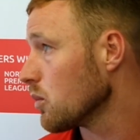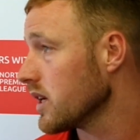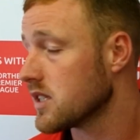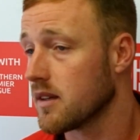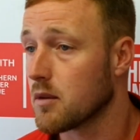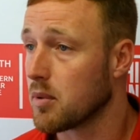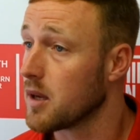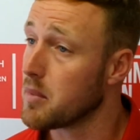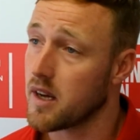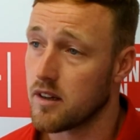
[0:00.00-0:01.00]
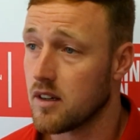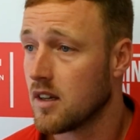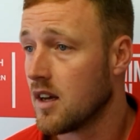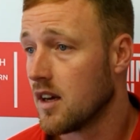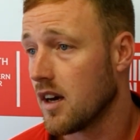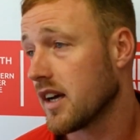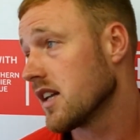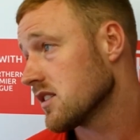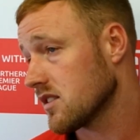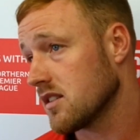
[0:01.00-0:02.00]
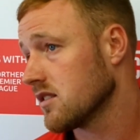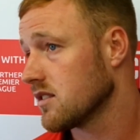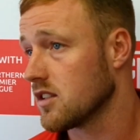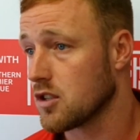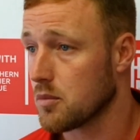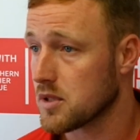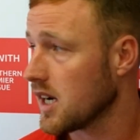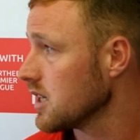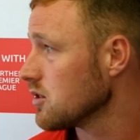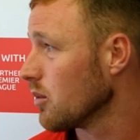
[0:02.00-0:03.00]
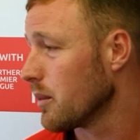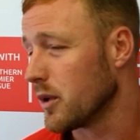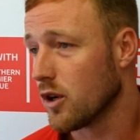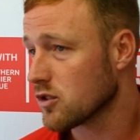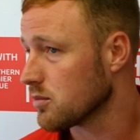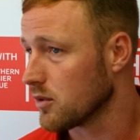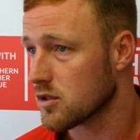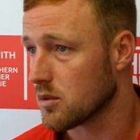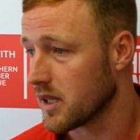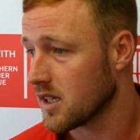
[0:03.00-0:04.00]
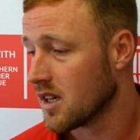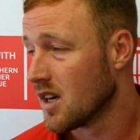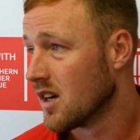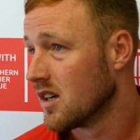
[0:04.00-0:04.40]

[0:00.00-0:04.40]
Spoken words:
we seem to play better against the top sides or when we're not supposed to win.